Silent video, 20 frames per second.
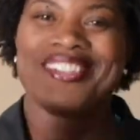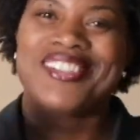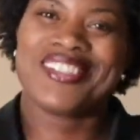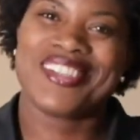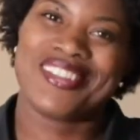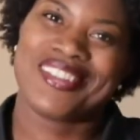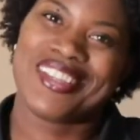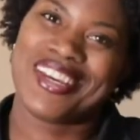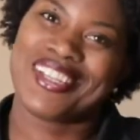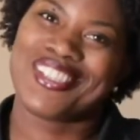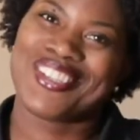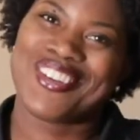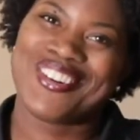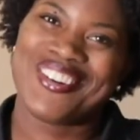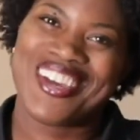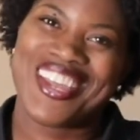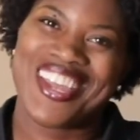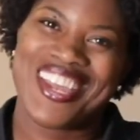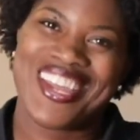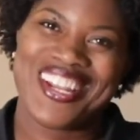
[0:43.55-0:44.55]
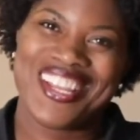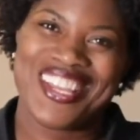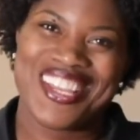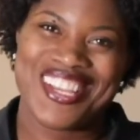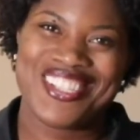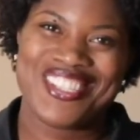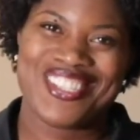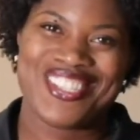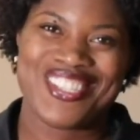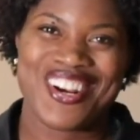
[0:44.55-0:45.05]
So let's go ahead and
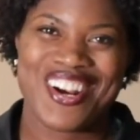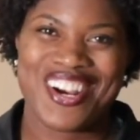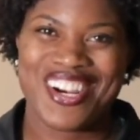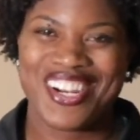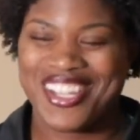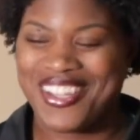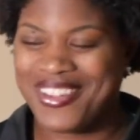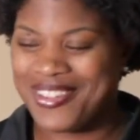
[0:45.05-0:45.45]
get started.